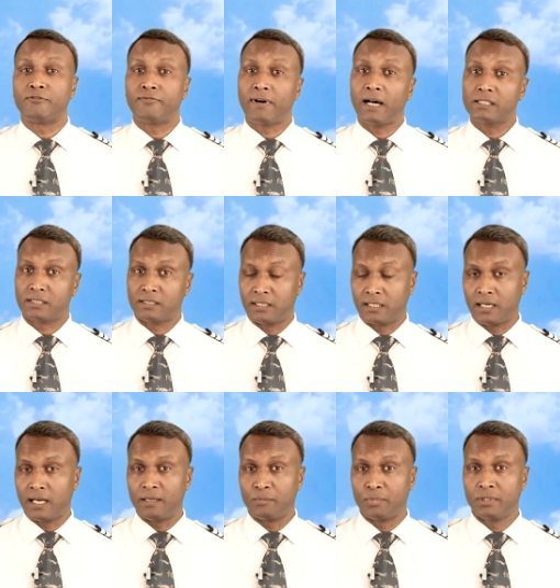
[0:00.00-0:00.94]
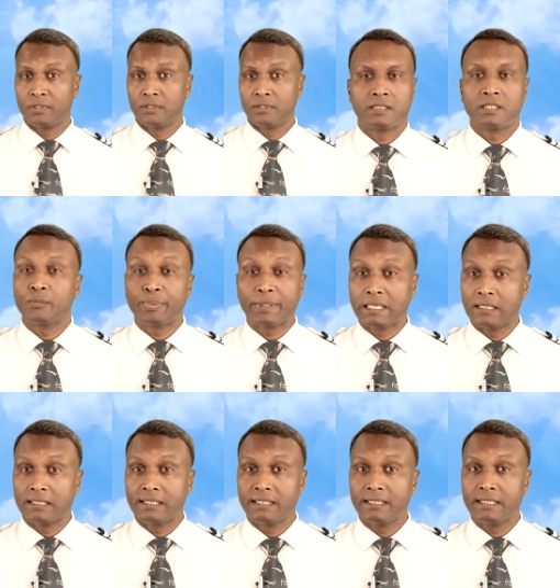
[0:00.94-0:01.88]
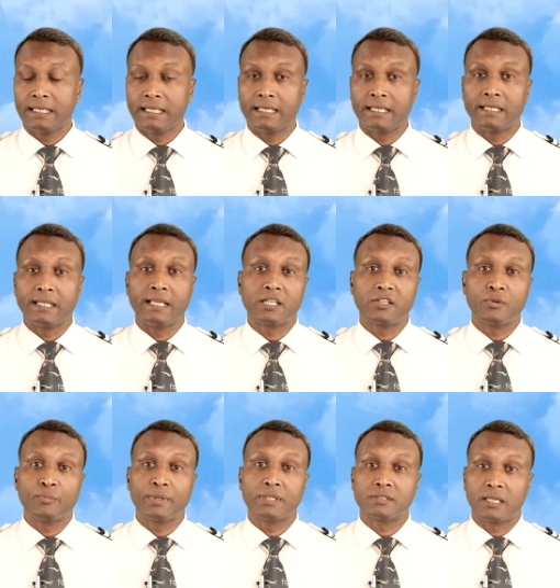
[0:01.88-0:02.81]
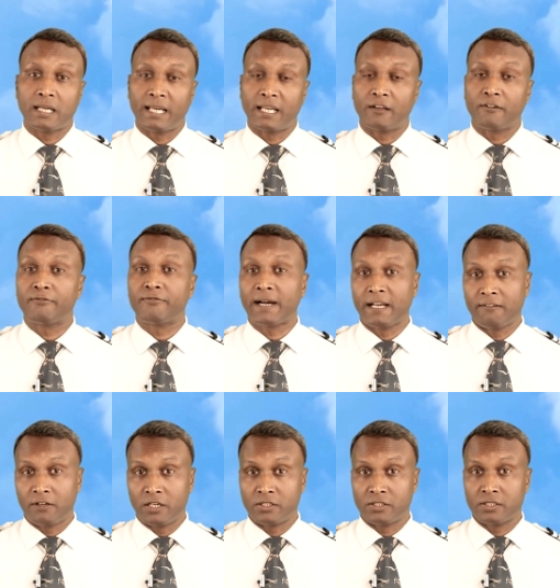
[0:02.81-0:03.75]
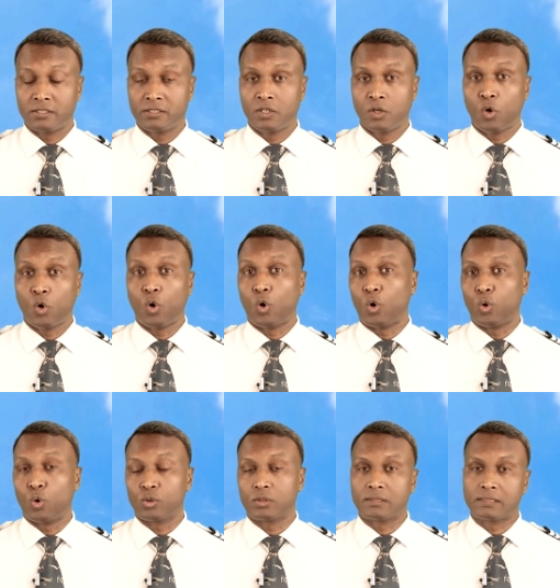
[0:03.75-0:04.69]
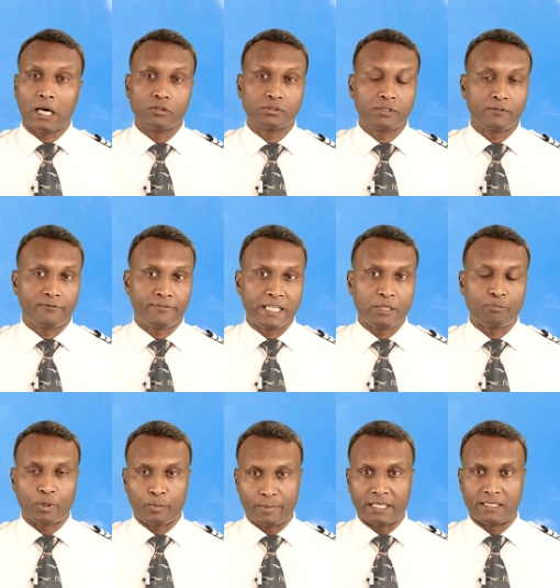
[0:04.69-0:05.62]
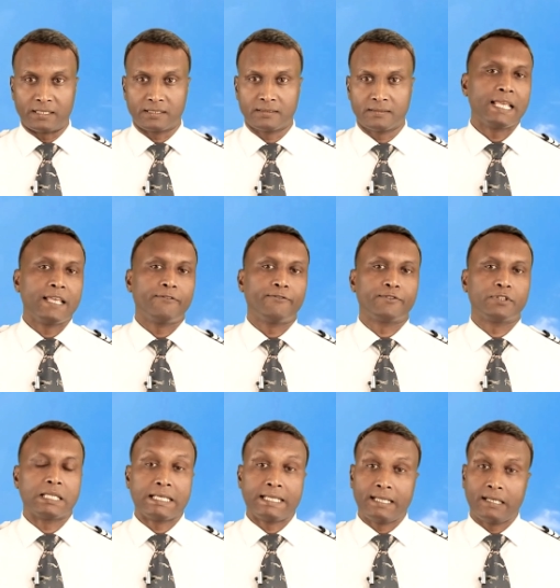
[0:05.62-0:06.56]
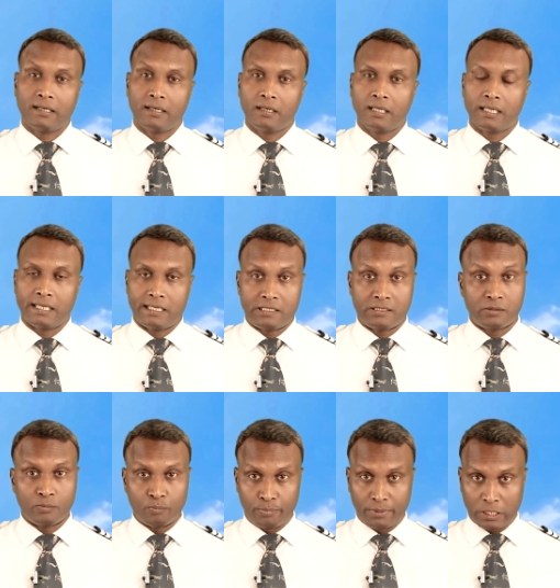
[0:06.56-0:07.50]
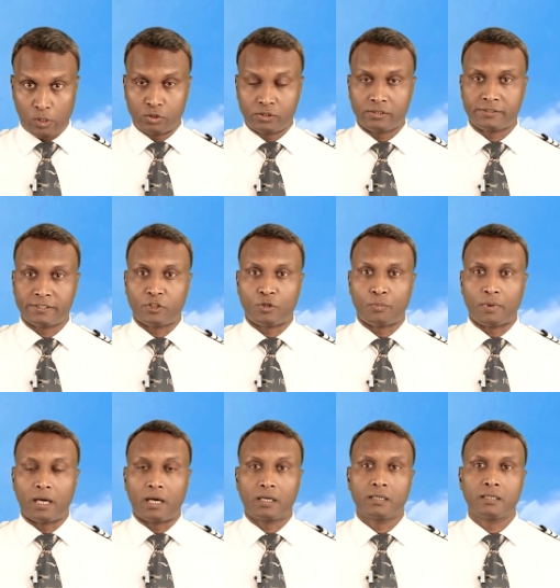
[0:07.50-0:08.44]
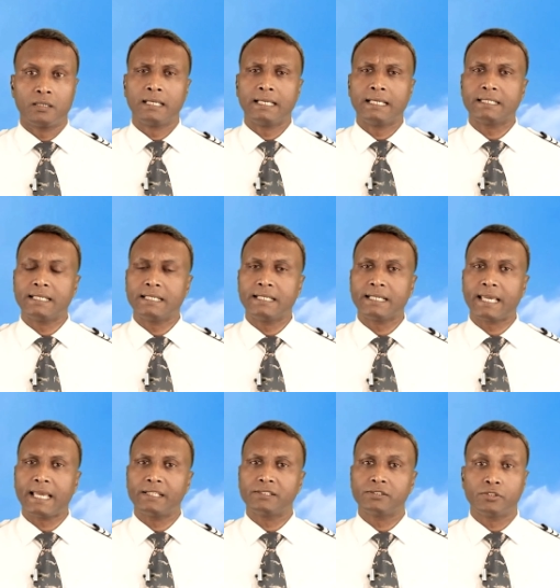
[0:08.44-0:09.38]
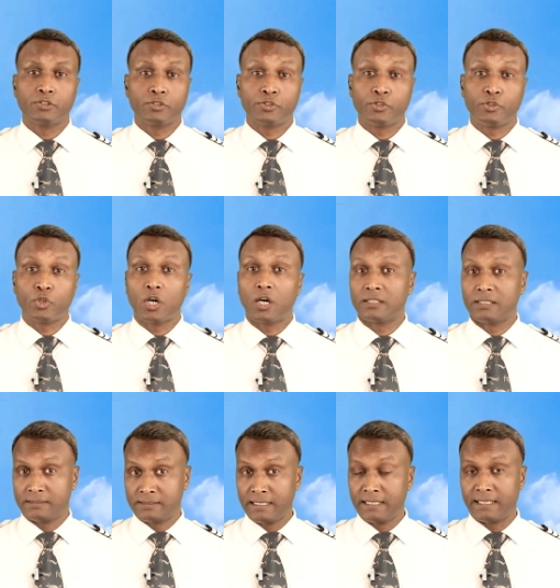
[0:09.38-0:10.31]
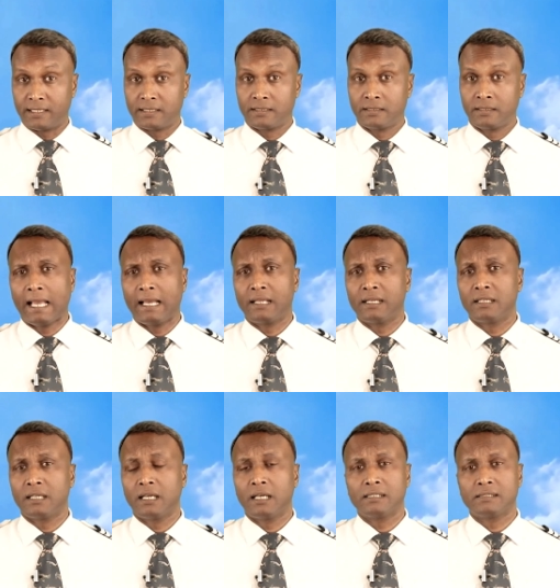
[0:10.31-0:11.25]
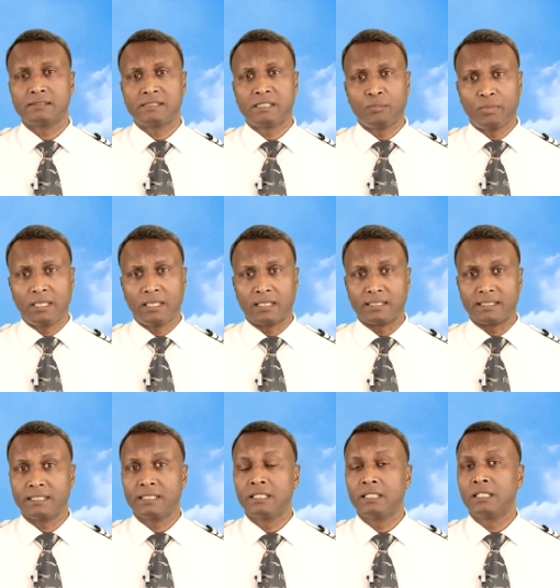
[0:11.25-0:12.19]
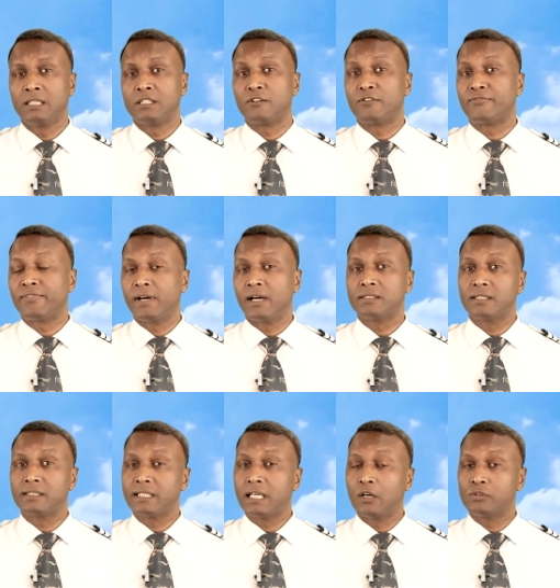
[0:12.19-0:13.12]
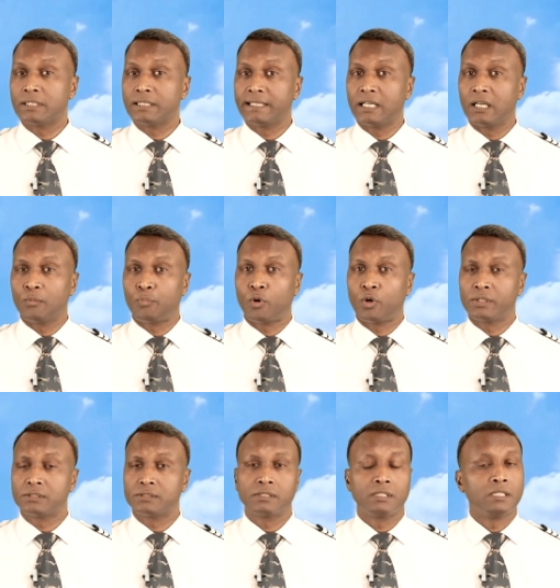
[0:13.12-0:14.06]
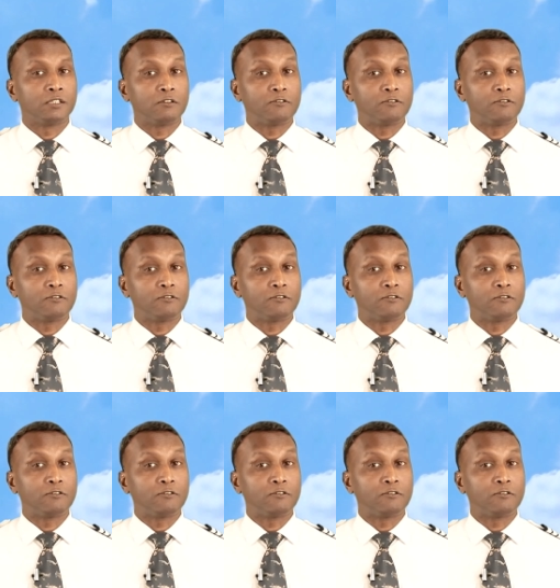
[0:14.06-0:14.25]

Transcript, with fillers: the faster the climb. Typically in increments like 500 or 1000 feet per minute. If the needle is below the zero mark, it indicates you are descending. And similarly, the further down the needle point,